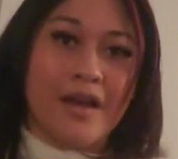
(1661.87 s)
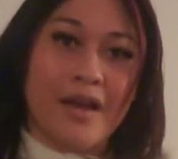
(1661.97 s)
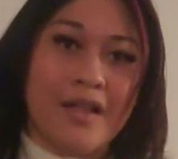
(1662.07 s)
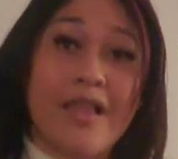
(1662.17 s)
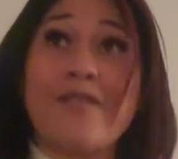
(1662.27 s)

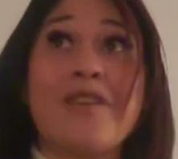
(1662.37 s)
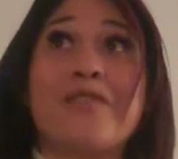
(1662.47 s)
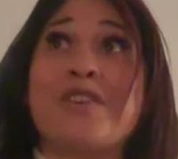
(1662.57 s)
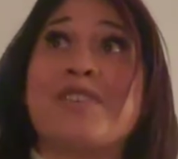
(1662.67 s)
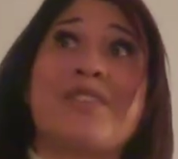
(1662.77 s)
love
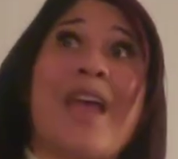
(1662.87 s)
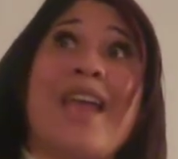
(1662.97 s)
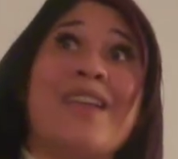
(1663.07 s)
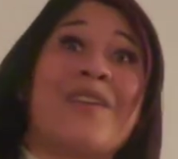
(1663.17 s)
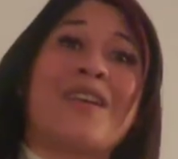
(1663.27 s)
at first
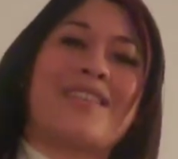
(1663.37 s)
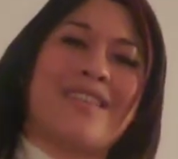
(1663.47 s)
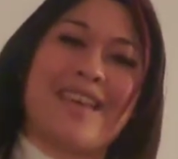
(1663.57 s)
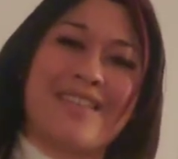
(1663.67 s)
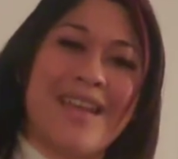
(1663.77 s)
sight or
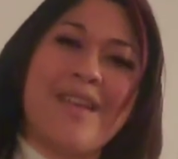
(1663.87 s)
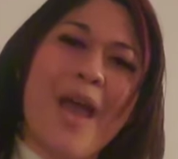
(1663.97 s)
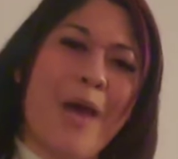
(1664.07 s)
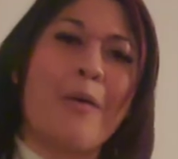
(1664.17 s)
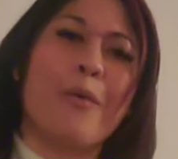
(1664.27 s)
anything like that.
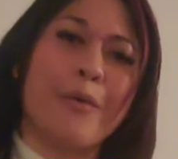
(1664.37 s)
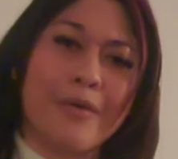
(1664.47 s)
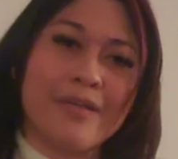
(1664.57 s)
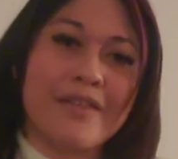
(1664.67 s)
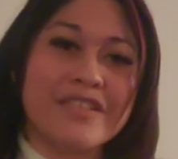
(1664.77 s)
No,
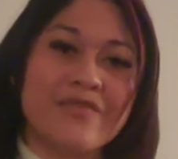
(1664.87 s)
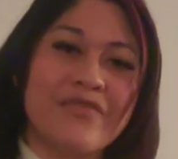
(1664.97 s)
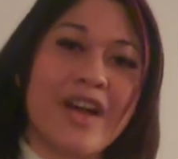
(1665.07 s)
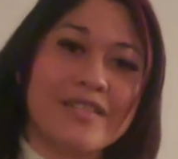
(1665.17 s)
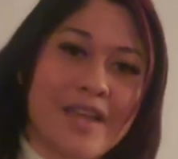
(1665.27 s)
love is
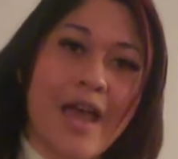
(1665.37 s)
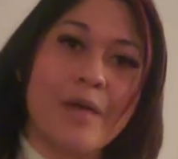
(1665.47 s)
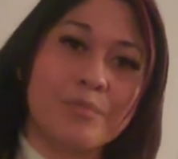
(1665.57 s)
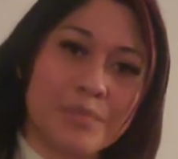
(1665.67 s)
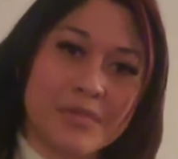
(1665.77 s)
fucked
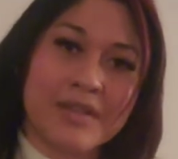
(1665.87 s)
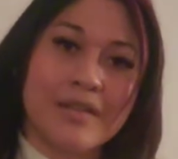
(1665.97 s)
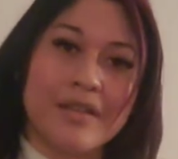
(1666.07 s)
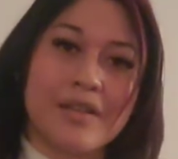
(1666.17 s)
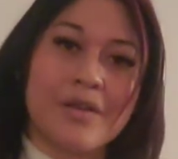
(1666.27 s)
up.
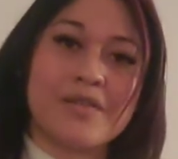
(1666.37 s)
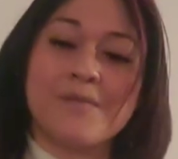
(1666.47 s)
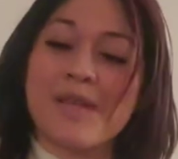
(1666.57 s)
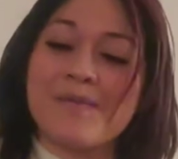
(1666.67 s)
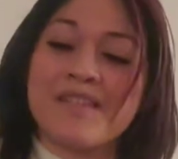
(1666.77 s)

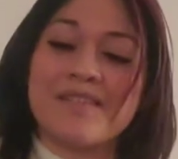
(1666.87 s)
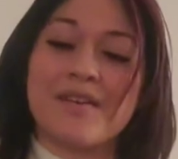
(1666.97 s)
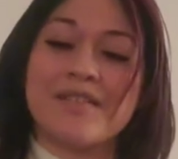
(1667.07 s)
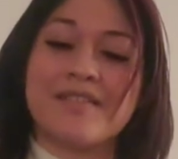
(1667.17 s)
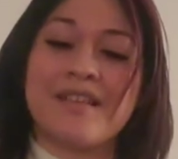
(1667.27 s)
Sometimes it
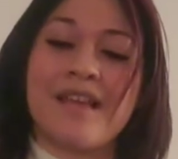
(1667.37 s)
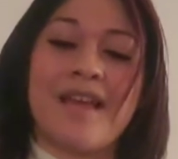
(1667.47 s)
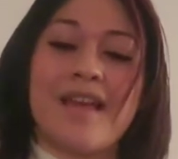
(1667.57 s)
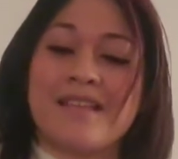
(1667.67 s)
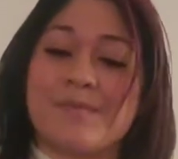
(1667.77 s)
starts
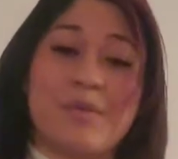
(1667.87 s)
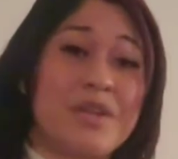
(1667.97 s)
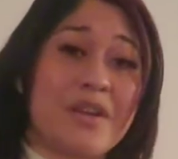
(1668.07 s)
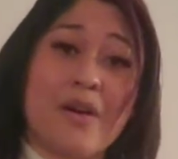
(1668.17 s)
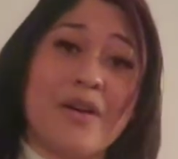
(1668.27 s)
as a
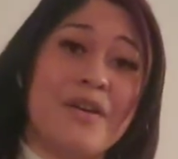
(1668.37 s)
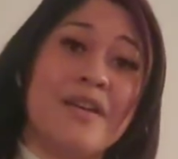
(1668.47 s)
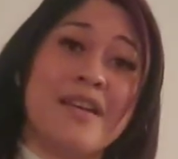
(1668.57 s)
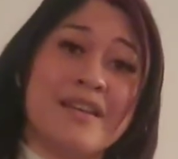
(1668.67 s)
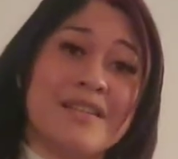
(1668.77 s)
booty call.
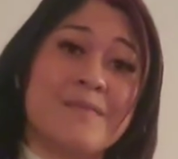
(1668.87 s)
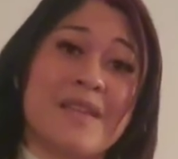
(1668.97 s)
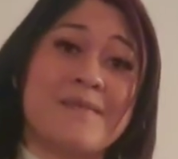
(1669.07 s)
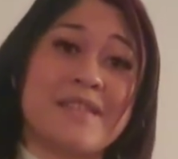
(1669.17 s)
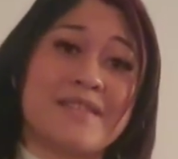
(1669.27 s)

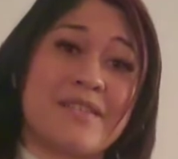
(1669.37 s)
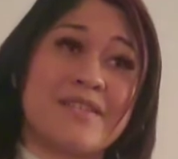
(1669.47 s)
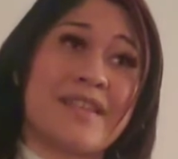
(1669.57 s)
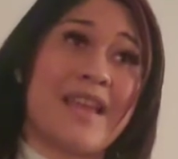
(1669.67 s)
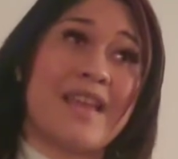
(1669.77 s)
Sometimes it
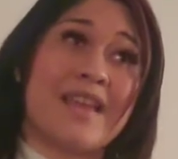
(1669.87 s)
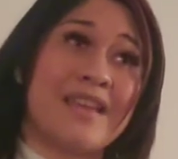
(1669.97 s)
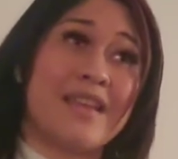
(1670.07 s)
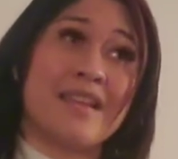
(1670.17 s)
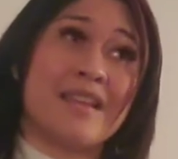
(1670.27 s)
starts like
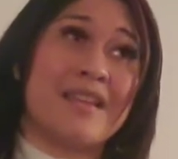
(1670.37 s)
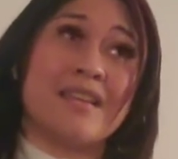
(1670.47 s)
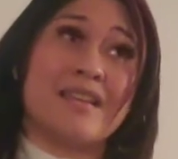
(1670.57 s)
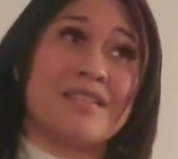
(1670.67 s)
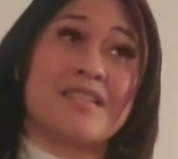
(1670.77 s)

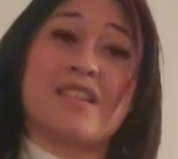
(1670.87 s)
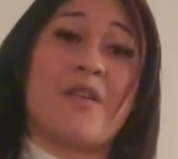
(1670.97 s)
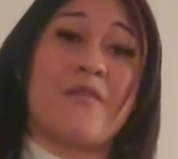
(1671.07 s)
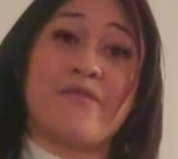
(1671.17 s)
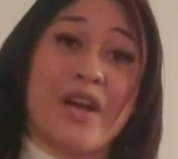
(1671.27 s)
just in
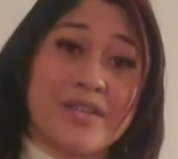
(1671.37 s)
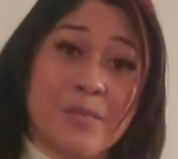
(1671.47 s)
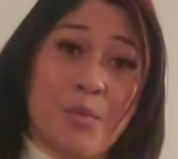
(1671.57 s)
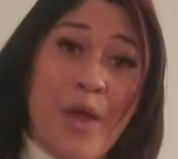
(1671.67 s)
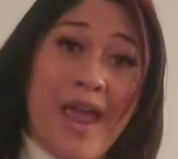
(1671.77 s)
a fucked
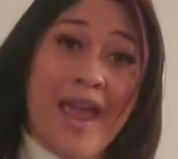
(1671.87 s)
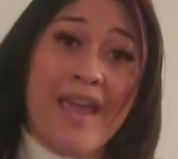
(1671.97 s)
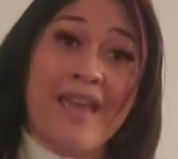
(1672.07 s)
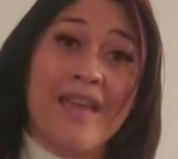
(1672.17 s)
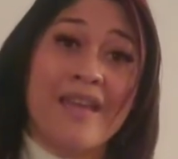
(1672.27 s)
up
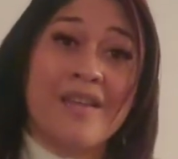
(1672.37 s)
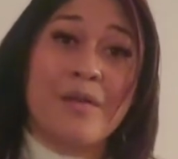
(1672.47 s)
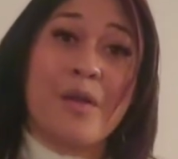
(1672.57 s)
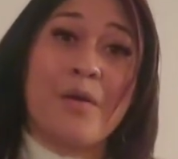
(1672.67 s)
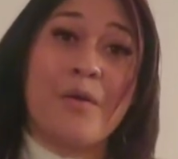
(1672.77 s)
way,
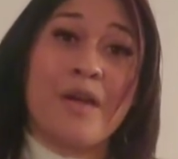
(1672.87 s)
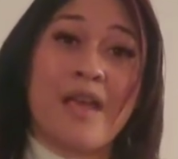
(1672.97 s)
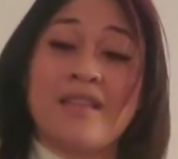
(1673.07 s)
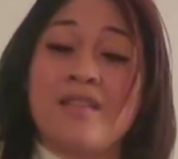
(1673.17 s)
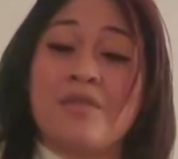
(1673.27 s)

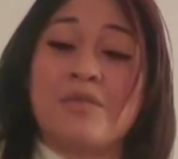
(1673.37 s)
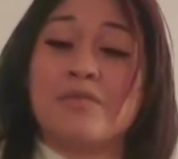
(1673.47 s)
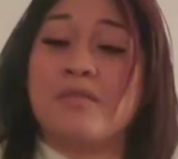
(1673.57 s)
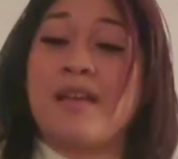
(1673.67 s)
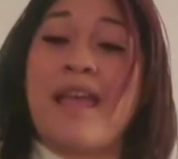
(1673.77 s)
and
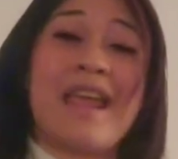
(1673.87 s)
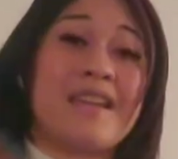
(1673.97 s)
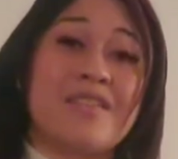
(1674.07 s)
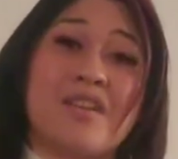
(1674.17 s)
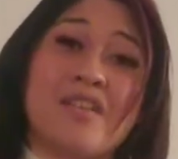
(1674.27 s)
you
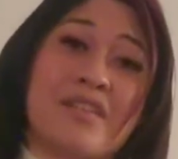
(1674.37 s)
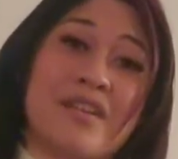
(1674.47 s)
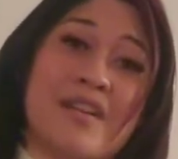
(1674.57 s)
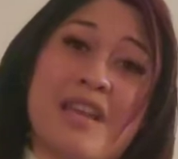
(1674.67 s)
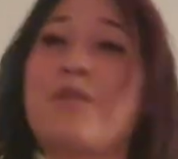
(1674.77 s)
hate each other
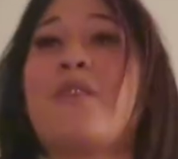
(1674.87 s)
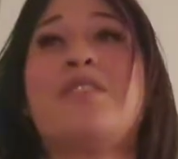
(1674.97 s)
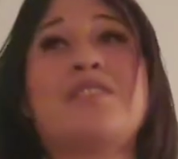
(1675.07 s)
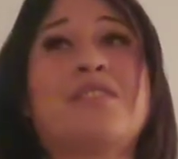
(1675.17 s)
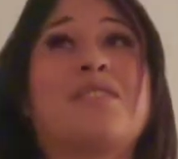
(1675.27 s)
and you love
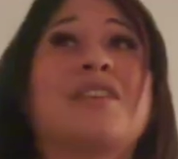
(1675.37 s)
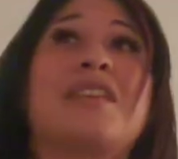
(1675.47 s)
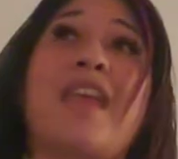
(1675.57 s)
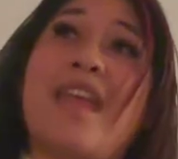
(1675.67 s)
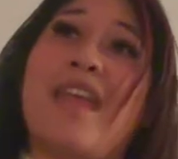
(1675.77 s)
each other
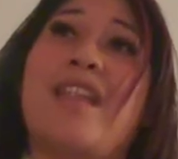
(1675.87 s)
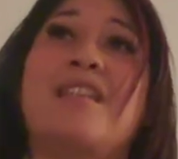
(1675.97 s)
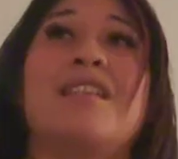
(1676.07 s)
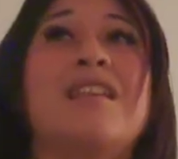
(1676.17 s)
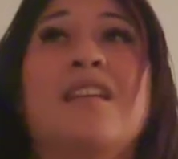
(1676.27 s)
again.
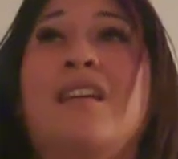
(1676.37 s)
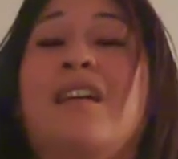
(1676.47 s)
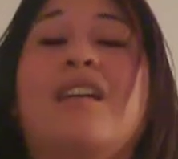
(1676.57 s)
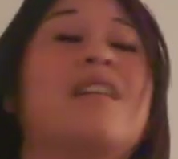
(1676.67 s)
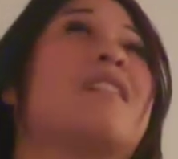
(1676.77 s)
And
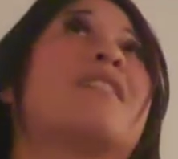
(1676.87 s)
oh